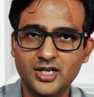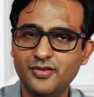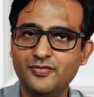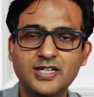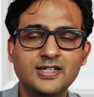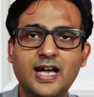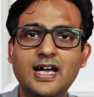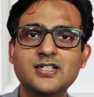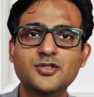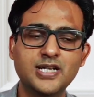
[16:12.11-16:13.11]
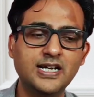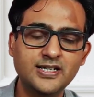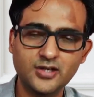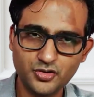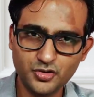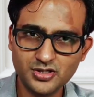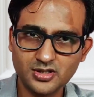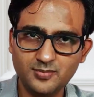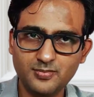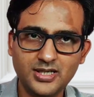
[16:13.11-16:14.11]
If, if the entire society around you is
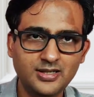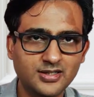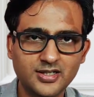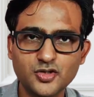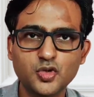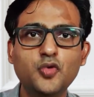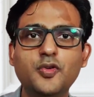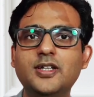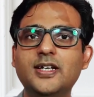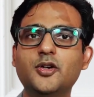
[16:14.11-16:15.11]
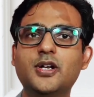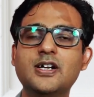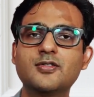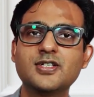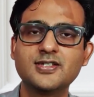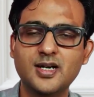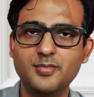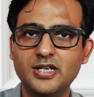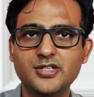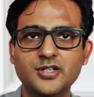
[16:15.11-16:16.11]
crumbling, there is no way that your entrance
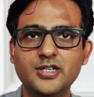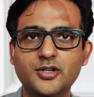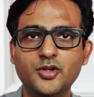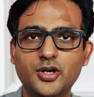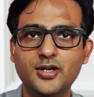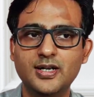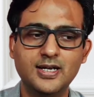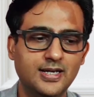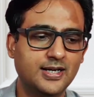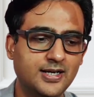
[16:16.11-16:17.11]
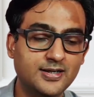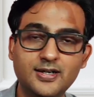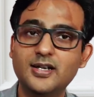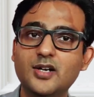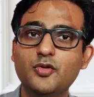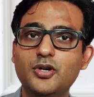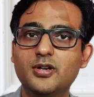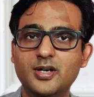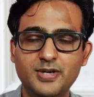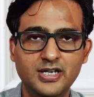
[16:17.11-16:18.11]
examination and your uh, career would
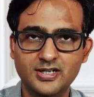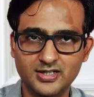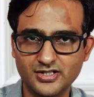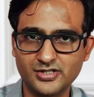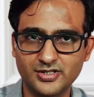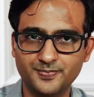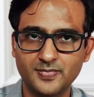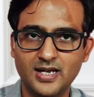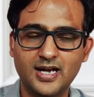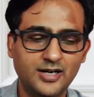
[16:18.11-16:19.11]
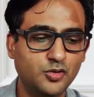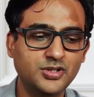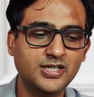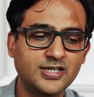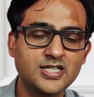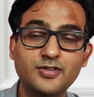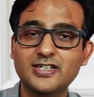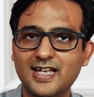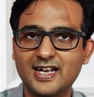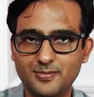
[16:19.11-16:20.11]
remain untouched. I don't think it's even
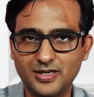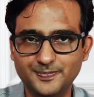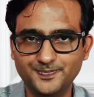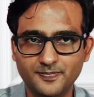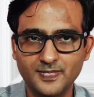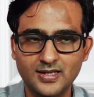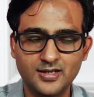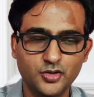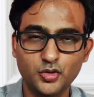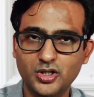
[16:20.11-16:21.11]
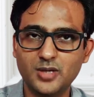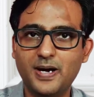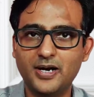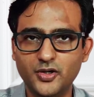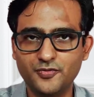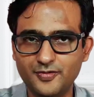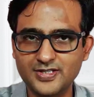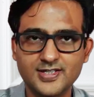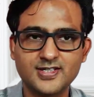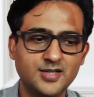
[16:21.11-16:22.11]
desirable. You, you are a part of a
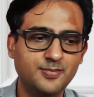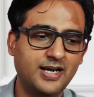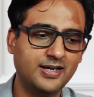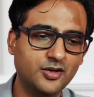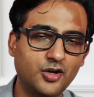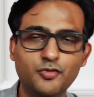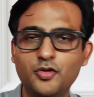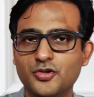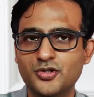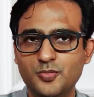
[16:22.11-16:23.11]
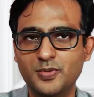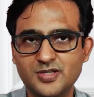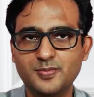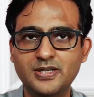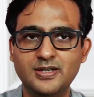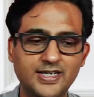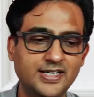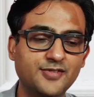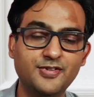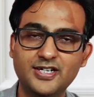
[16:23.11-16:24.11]
system, and of course you must be
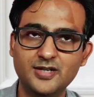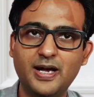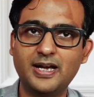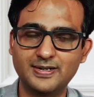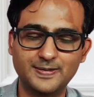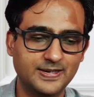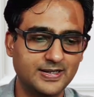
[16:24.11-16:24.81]
getting affected by it.